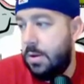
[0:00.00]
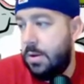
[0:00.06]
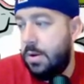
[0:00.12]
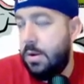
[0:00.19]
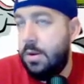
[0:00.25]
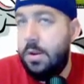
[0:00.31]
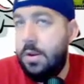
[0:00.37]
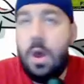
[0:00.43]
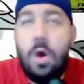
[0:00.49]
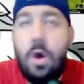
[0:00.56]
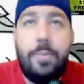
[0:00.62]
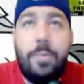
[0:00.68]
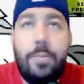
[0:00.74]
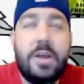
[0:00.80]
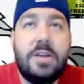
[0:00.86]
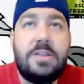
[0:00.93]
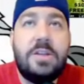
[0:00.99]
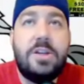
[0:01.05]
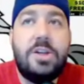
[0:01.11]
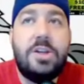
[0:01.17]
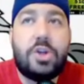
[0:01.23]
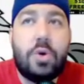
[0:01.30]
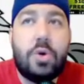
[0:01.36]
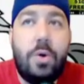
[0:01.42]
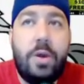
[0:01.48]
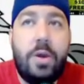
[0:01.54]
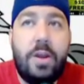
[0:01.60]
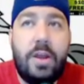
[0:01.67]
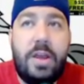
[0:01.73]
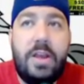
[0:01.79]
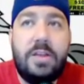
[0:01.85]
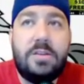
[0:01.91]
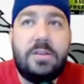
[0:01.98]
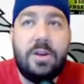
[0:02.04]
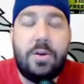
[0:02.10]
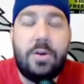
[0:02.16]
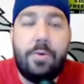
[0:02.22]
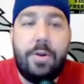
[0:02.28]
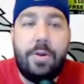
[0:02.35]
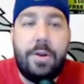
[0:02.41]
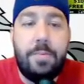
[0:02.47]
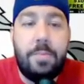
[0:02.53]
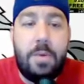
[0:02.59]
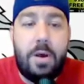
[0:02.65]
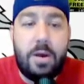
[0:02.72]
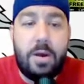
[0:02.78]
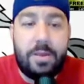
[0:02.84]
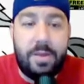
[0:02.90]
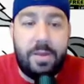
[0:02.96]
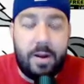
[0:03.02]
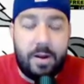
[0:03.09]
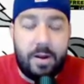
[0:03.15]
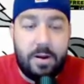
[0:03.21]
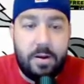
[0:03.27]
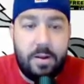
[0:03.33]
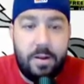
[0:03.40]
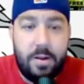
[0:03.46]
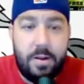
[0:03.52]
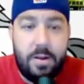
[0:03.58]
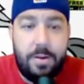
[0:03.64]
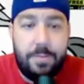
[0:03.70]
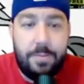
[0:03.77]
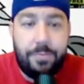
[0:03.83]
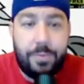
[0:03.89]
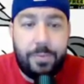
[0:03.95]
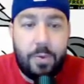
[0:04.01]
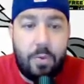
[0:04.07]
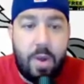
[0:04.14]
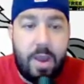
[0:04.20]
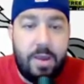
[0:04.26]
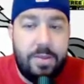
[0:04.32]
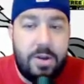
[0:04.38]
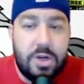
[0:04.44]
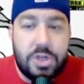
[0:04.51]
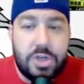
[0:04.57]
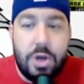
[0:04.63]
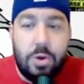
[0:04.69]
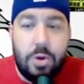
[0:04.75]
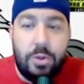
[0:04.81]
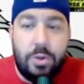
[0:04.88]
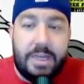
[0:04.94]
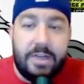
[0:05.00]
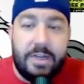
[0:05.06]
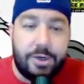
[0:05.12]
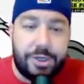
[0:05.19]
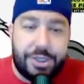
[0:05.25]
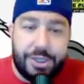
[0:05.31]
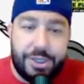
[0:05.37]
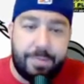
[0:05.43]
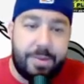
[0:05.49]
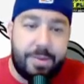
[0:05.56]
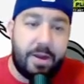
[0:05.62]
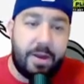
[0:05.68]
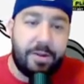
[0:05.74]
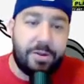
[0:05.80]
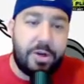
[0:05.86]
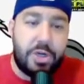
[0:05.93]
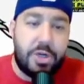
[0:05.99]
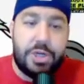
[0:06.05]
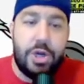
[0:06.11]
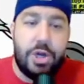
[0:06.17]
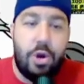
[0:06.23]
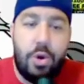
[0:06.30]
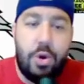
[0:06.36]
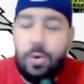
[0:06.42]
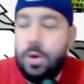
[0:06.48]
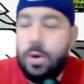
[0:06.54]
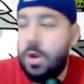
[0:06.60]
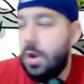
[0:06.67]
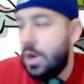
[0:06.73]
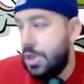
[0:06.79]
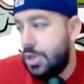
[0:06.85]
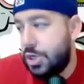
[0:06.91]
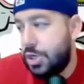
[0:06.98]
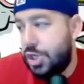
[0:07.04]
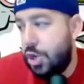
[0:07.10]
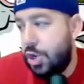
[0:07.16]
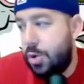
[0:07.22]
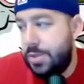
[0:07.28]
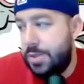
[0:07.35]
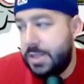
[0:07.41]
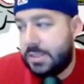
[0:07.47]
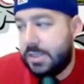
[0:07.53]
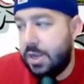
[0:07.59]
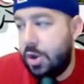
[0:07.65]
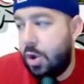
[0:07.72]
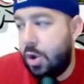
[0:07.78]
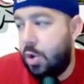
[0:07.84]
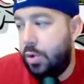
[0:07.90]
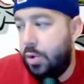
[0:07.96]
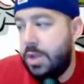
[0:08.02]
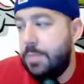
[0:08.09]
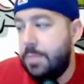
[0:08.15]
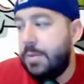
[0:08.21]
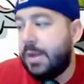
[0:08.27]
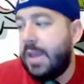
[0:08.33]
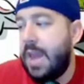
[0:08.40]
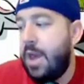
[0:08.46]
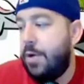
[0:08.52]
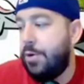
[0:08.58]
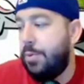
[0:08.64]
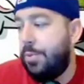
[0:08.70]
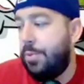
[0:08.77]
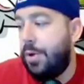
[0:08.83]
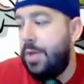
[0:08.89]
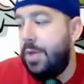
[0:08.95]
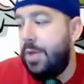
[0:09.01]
No, because in Detroit, he's going to run amok there, right? There's no leadership there. There's no one that's going to hold him accountable.